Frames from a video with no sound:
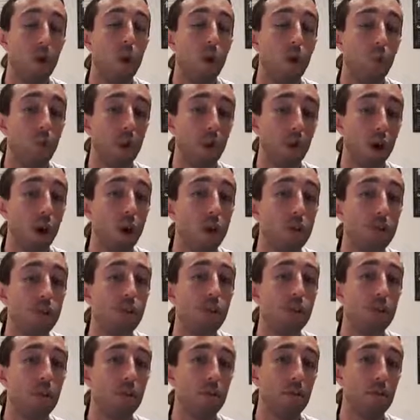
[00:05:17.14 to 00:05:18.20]
When it hooks onto
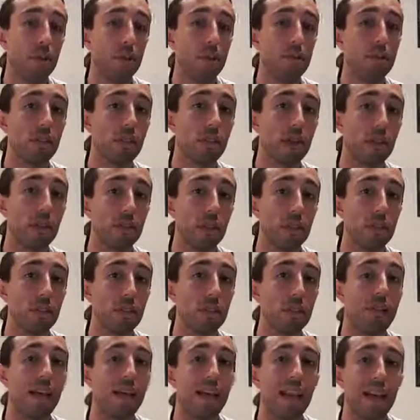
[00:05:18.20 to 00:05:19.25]
some of those cells,
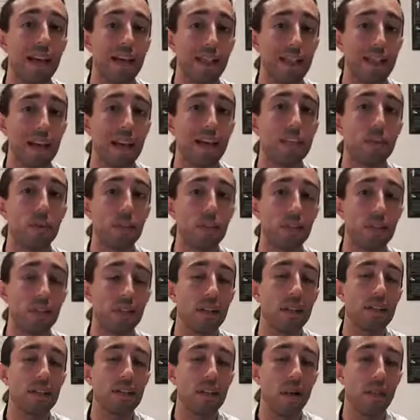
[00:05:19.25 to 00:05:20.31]
that's where it's going to
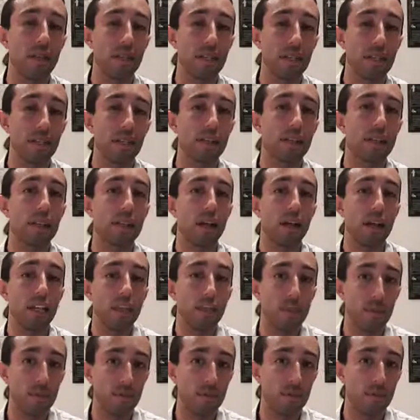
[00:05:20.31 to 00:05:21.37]
start potentially starting to
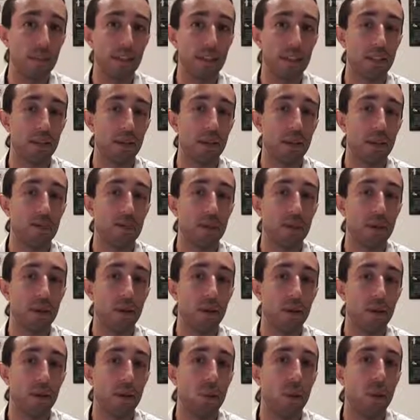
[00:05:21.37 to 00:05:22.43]
infect them.
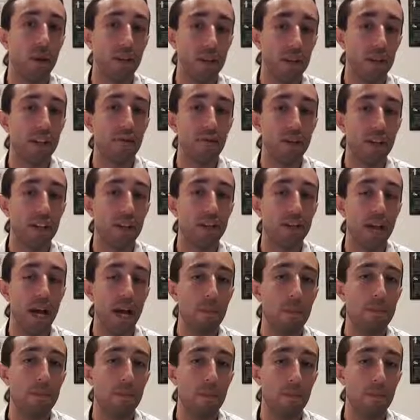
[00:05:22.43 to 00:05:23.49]
When an infection
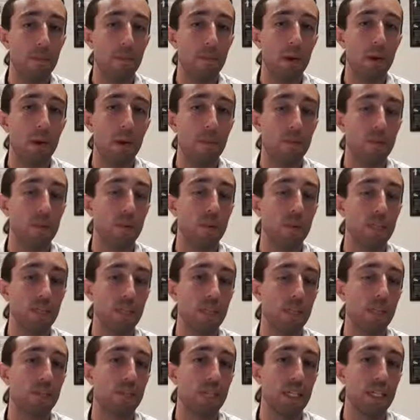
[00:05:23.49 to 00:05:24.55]
happens with a virus, what
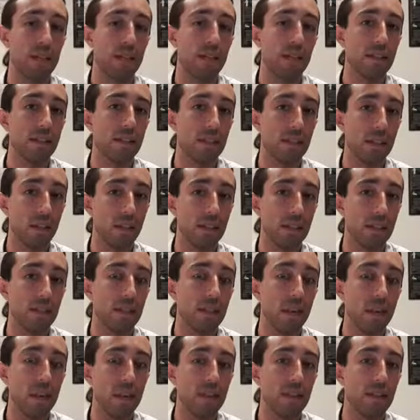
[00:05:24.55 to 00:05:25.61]
essentially it does, it goes
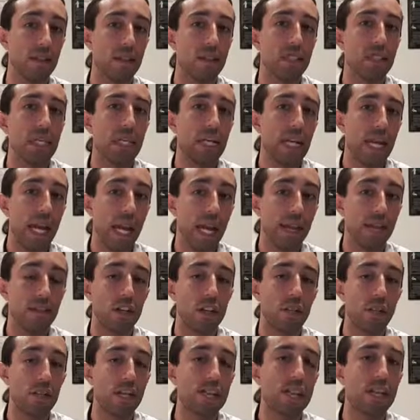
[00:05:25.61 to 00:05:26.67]
inside of it, it's going
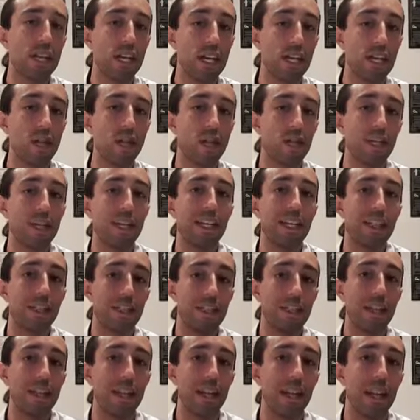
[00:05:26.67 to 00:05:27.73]
to be taking over its
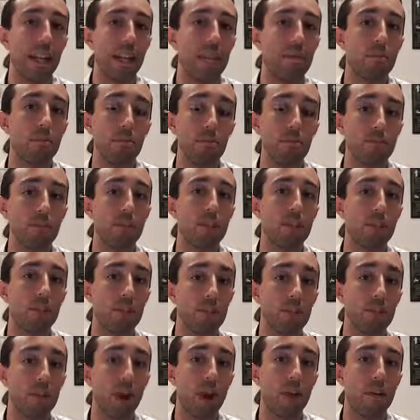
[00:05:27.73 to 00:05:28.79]
DNA, producing new
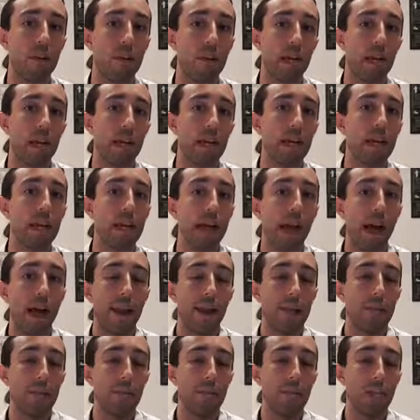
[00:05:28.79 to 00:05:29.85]
RNA, and
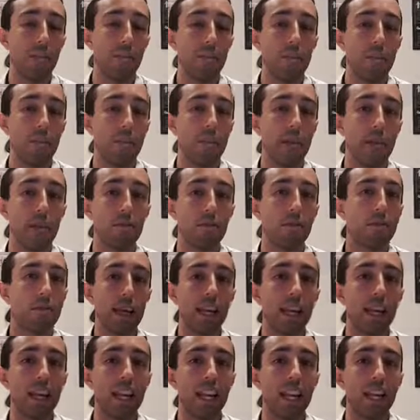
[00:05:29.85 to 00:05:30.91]
it's going to be kind of
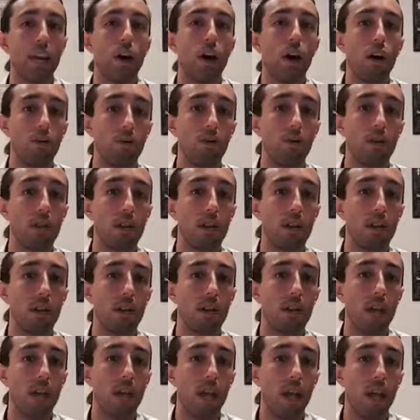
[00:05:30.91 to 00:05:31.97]
making it like a host cell.
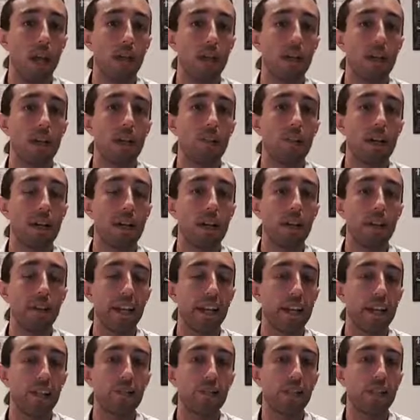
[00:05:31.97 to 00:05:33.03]
If you think of it kind of like
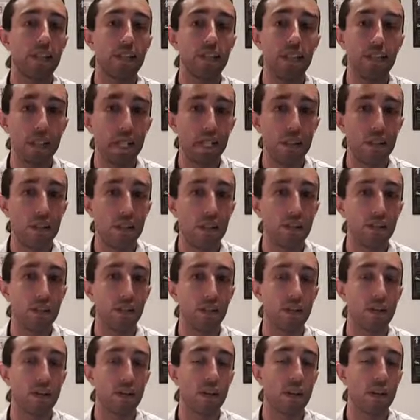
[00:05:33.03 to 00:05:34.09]
you see on these TV
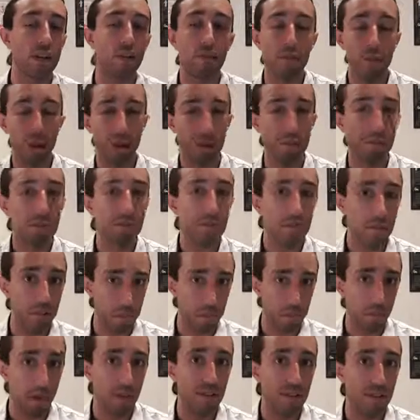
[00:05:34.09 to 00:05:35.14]
shows, again, on a very
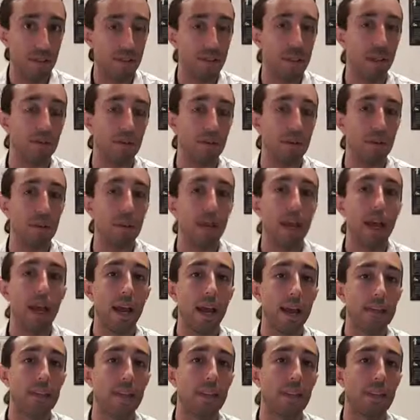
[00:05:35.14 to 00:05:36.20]
minute level, it's
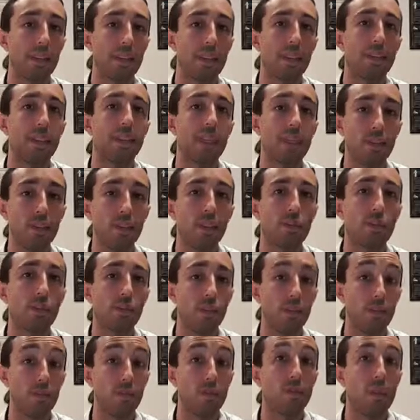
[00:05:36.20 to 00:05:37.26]
kind of like these TV shows
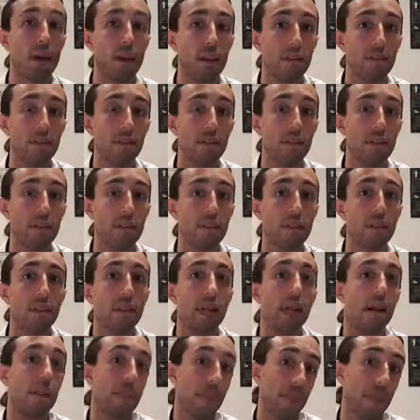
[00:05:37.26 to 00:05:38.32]
with viruses
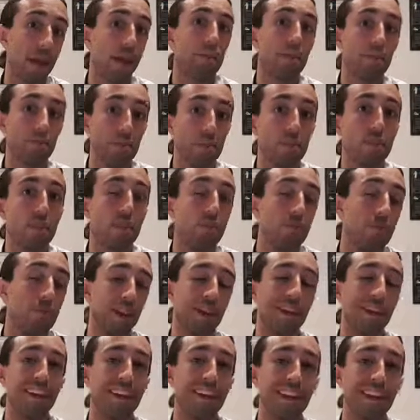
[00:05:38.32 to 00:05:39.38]
that, it's
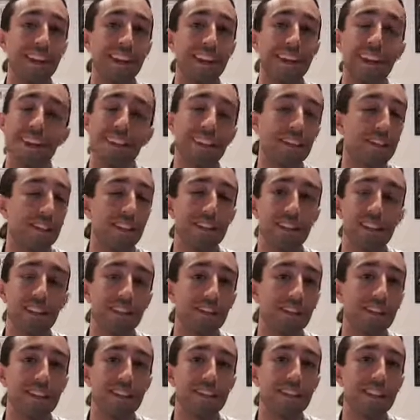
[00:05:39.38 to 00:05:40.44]
going to sound
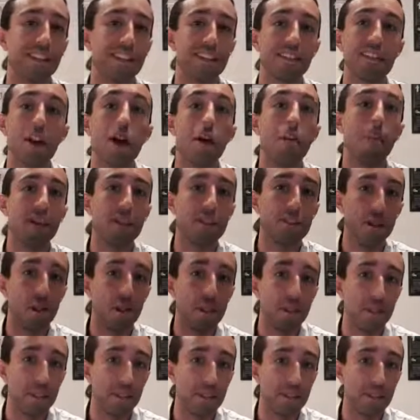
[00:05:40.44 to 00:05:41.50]
crazy to say this, make
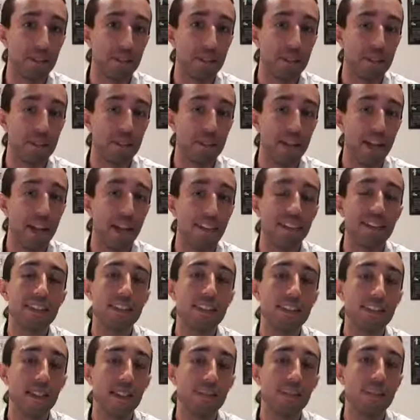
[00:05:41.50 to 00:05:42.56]
zombies. And that's
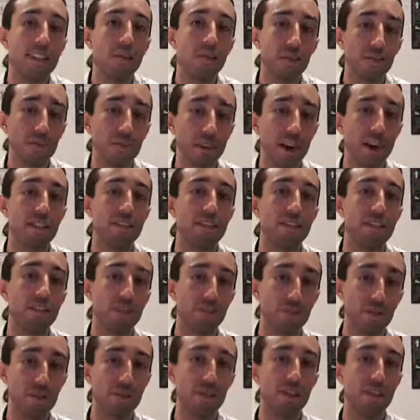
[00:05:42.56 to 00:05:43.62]
essentially what viruses
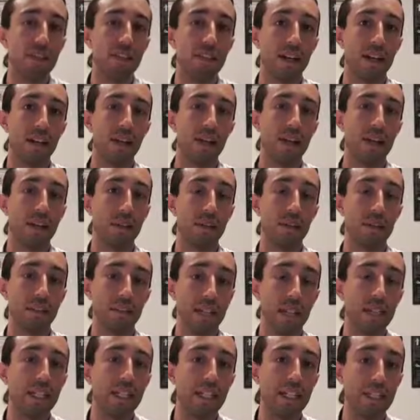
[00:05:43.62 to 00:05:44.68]
do to cells. They will
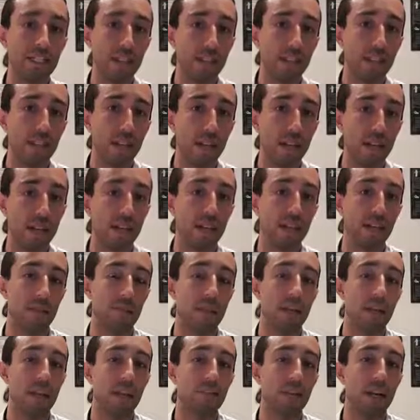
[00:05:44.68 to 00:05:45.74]
get into those cells, they make
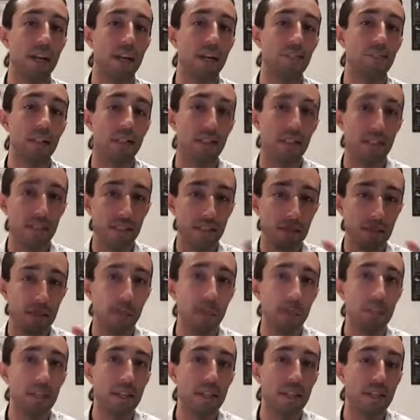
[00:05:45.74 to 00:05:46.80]
them kind of like these
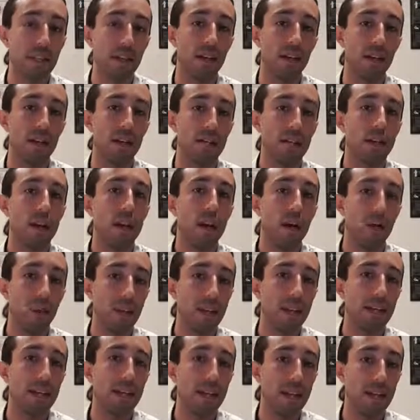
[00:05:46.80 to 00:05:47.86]
zombie cells where they
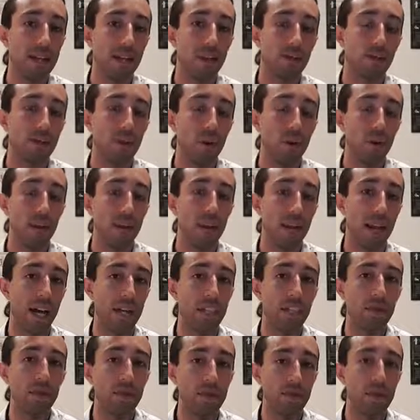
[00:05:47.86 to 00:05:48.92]
take control and allow them
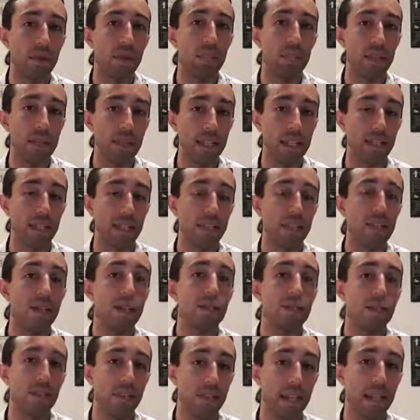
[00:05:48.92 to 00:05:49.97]
to do the bidding
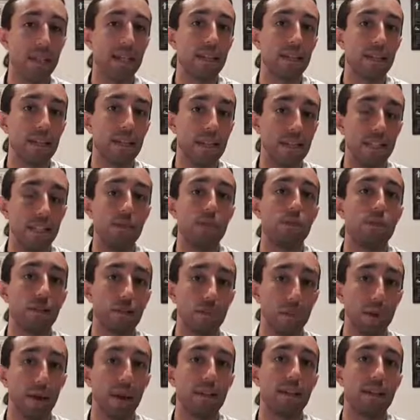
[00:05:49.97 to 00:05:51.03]
so that they can continue to
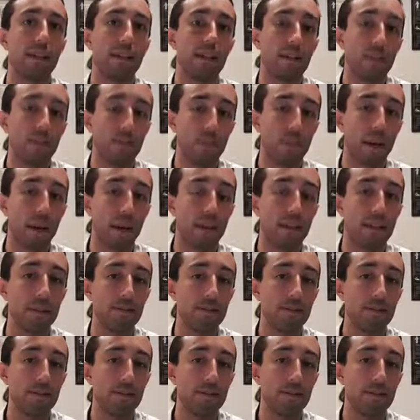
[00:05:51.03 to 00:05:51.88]
spread and to spread.